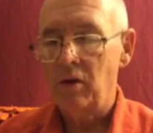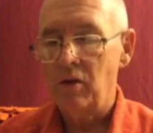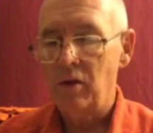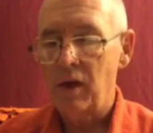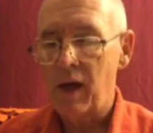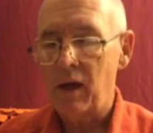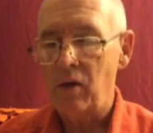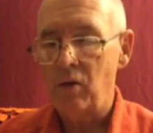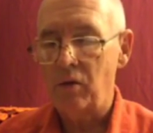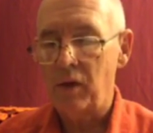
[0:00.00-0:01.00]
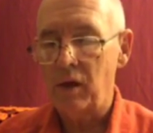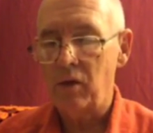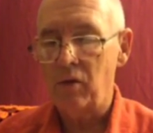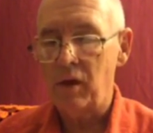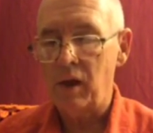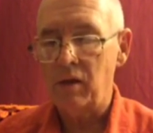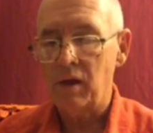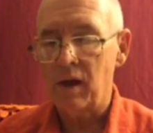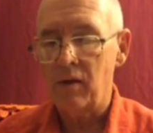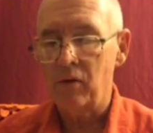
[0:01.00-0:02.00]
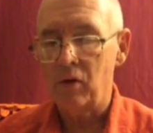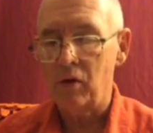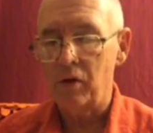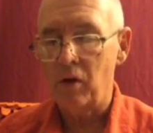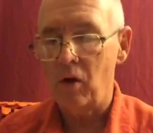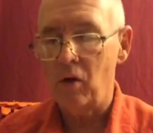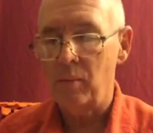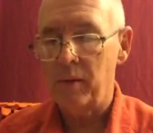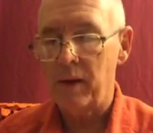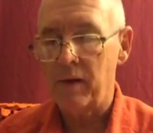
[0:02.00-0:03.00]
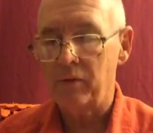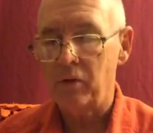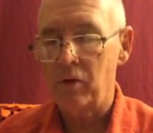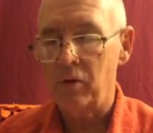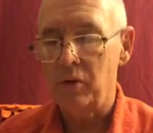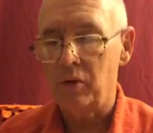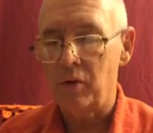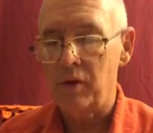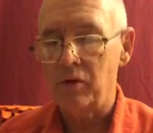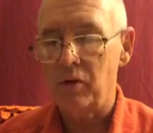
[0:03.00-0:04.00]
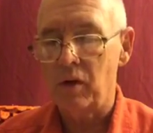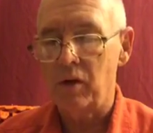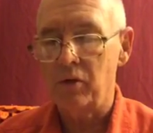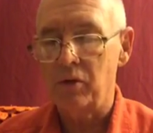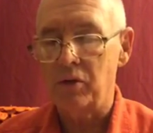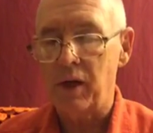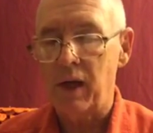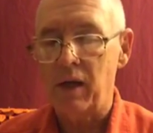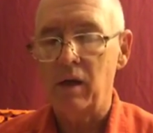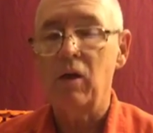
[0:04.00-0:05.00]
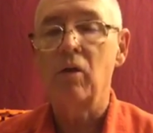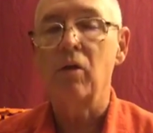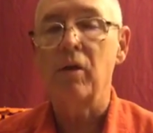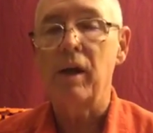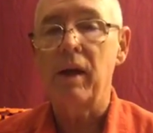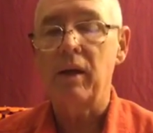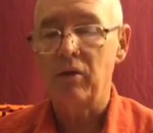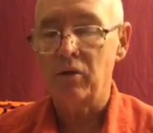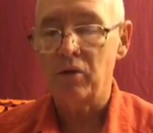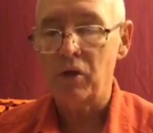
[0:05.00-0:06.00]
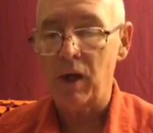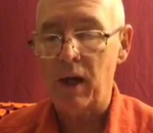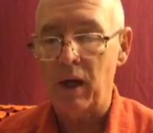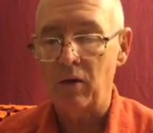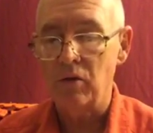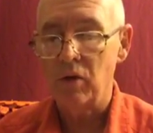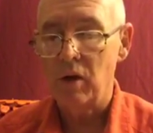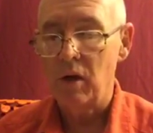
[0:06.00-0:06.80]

Today, you think you need to have a good home, but after you increase your understanding, your needs change.